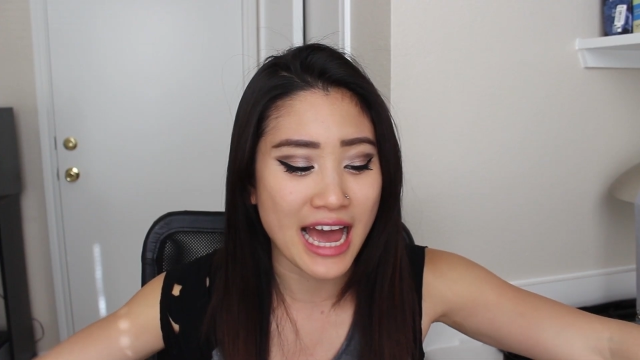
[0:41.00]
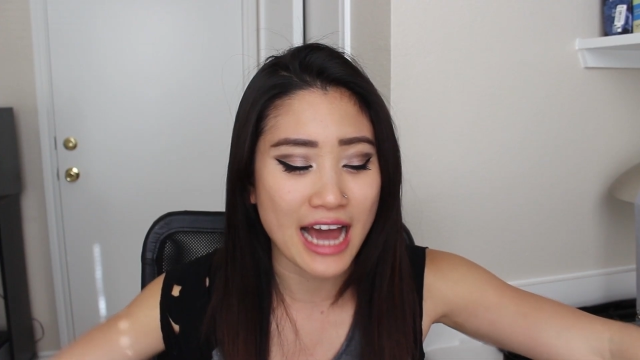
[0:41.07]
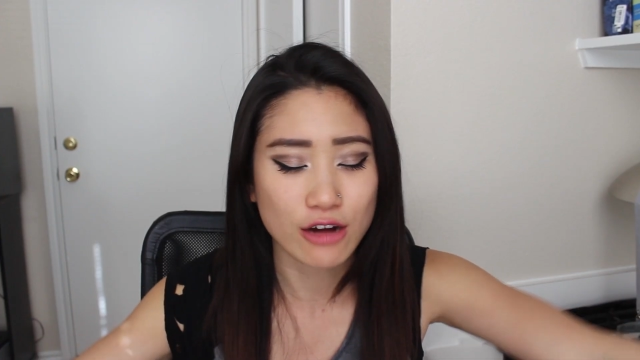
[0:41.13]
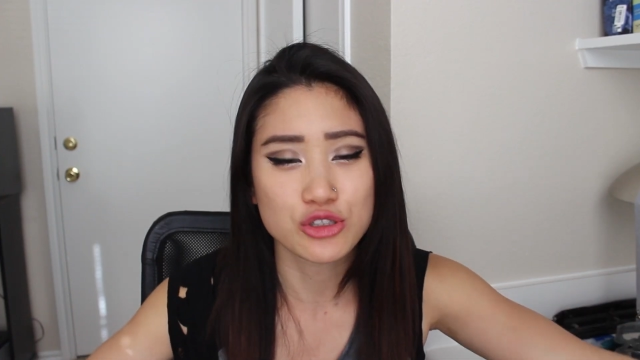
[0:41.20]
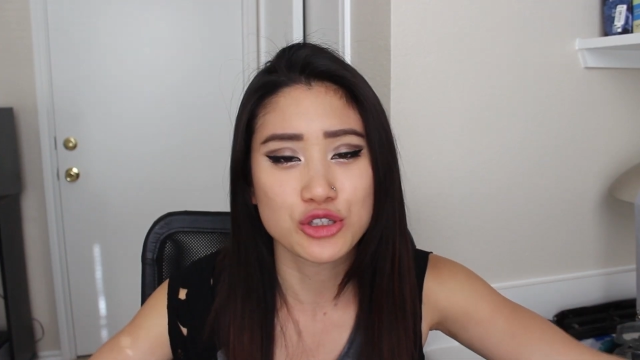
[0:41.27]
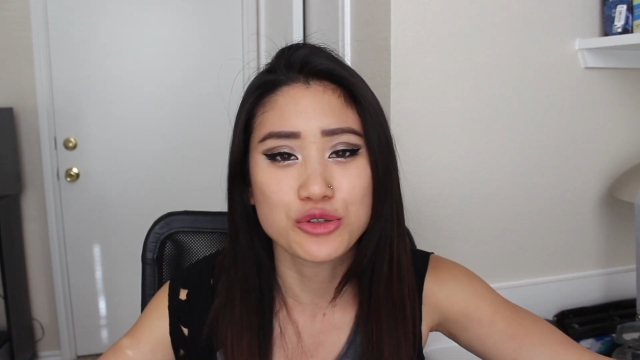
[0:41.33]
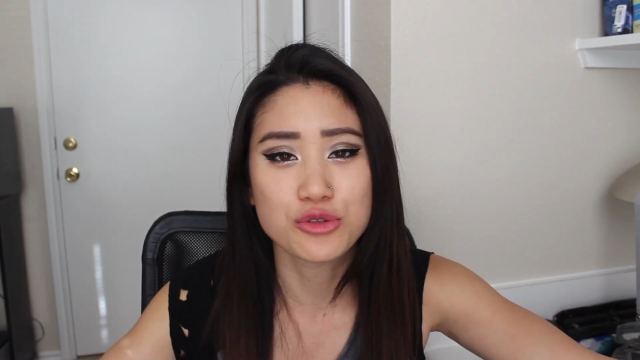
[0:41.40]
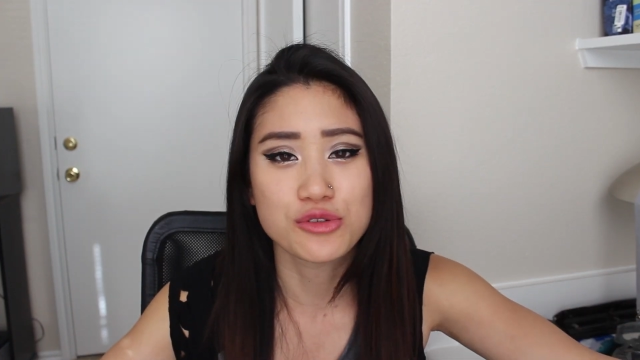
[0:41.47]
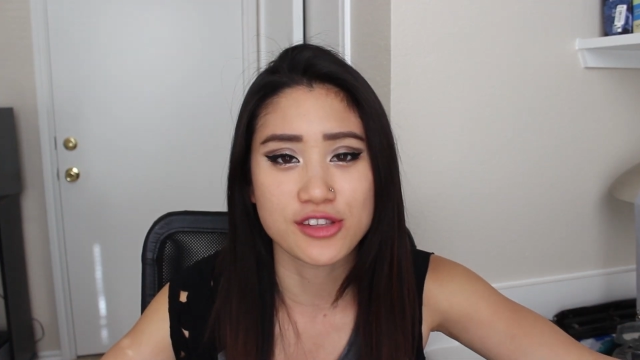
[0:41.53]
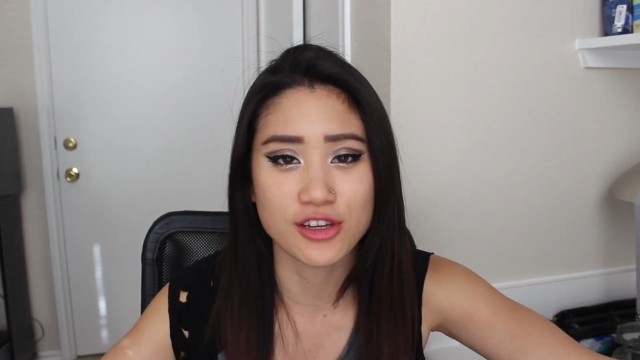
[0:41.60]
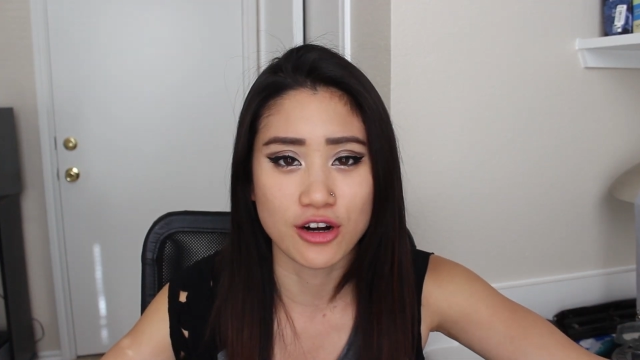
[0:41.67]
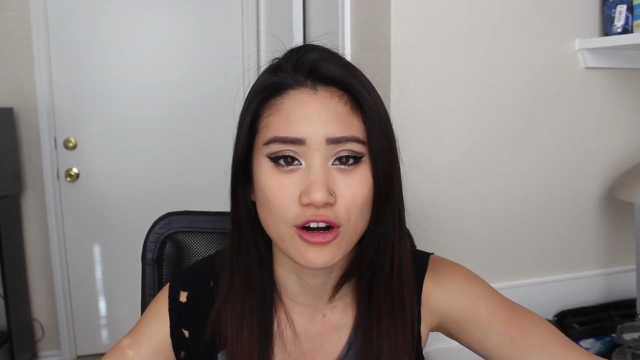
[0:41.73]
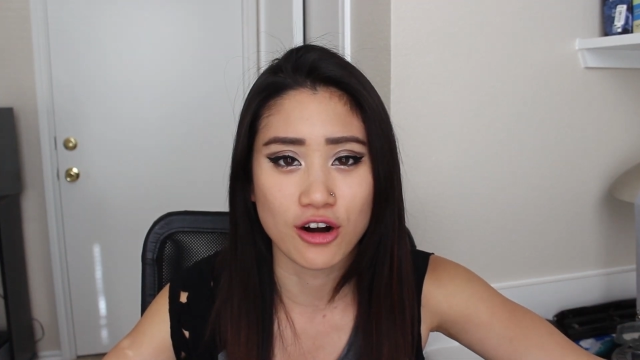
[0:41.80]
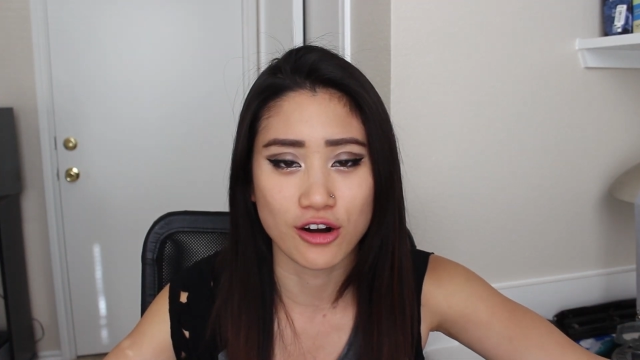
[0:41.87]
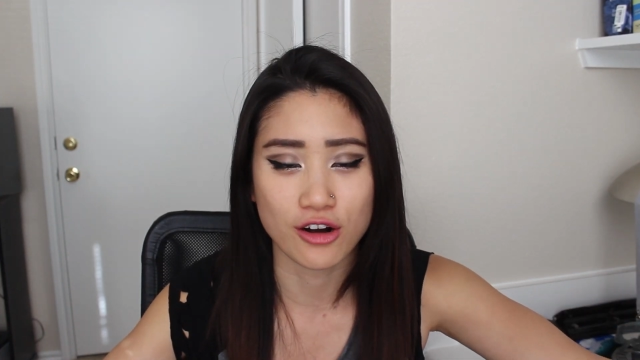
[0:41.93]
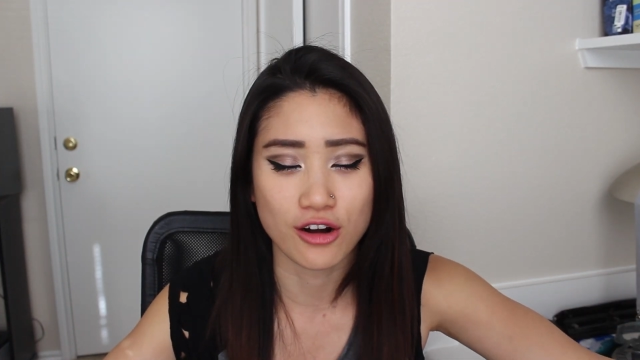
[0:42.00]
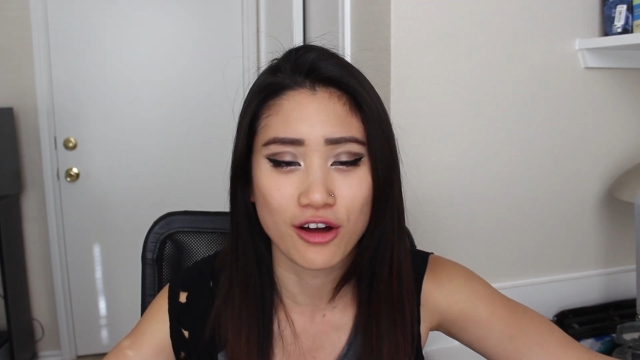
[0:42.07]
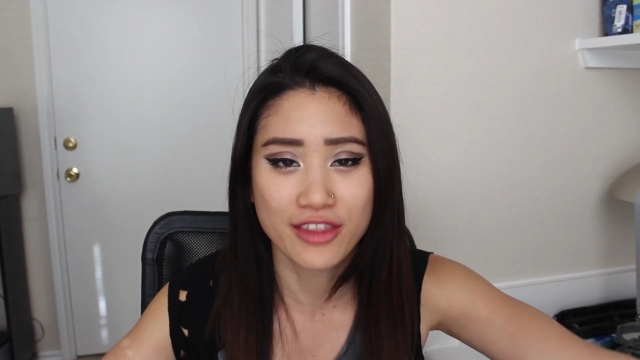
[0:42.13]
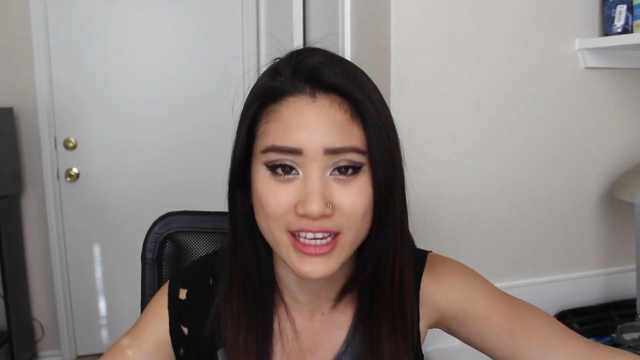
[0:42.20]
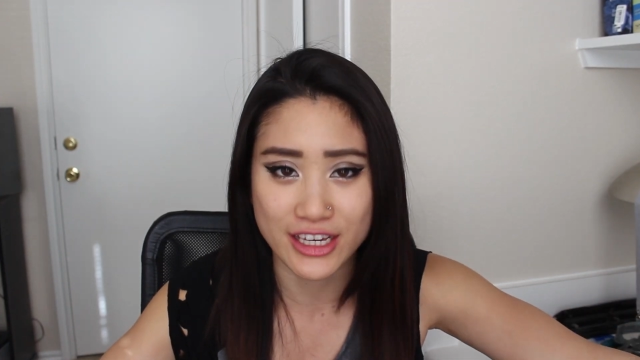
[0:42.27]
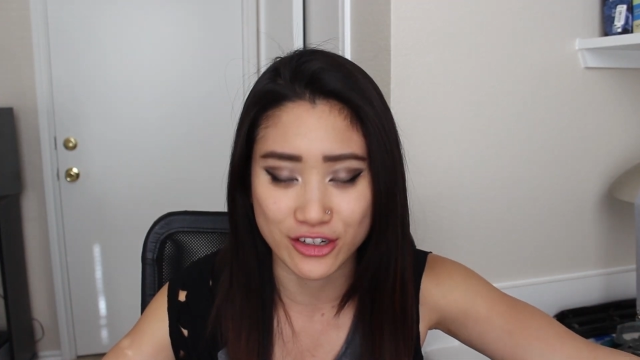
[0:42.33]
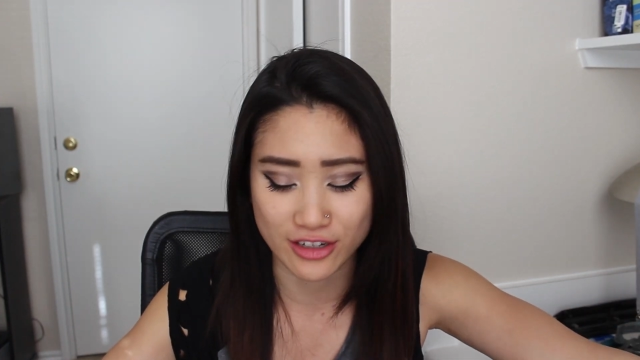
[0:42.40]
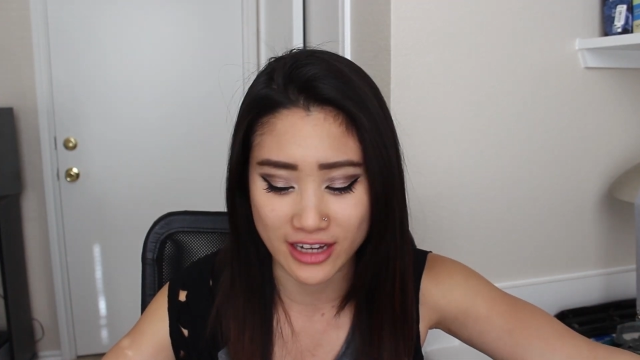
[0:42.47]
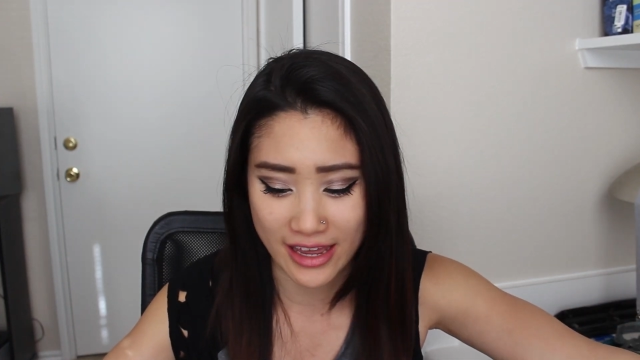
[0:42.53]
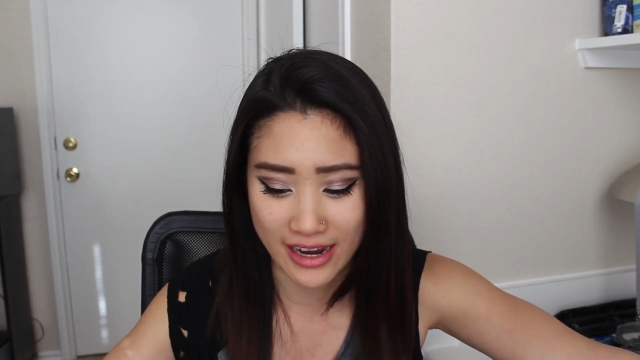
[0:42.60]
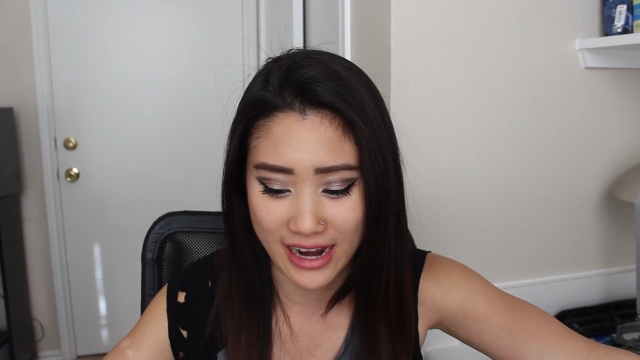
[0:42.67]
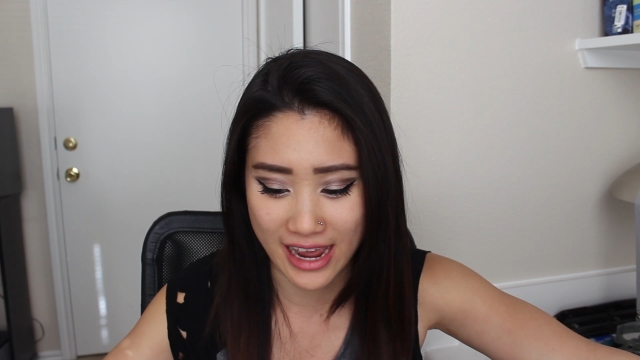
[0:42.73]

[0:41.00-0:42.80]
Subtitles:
how-tos there are on the internet,